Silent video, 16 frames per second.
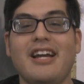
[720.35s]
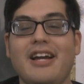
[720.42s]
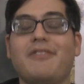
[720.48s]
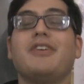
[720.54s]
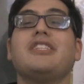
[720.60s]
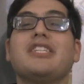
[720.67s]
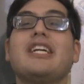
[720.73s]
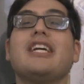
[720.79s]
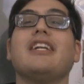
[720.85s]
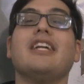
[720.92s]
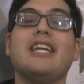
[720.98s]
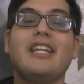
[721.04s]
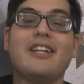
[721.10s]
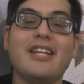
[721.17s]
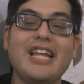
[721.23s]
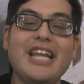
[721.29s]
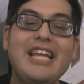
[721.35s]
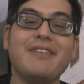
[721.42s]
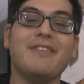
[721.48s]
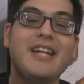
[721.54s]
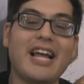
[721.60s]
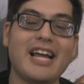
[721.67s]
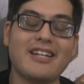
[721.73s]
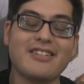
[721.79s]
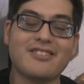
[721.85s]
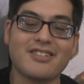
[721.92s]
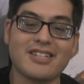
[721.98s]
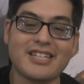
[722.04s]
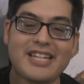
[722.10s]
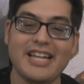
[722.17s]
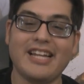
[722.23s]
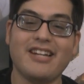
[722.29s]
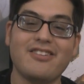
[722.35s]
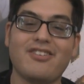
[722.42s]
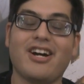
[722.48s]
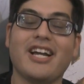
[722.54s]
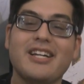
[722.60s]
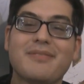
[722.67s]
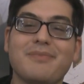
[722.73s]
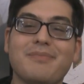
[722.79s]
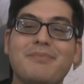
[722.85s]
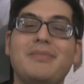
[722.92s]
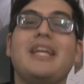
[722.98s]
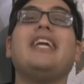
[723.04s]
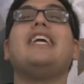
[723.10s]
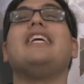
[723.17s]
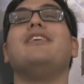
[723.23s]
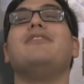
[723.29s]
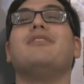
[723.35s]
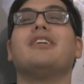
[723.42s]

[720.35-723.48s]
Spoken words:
once again, even as a kid like me,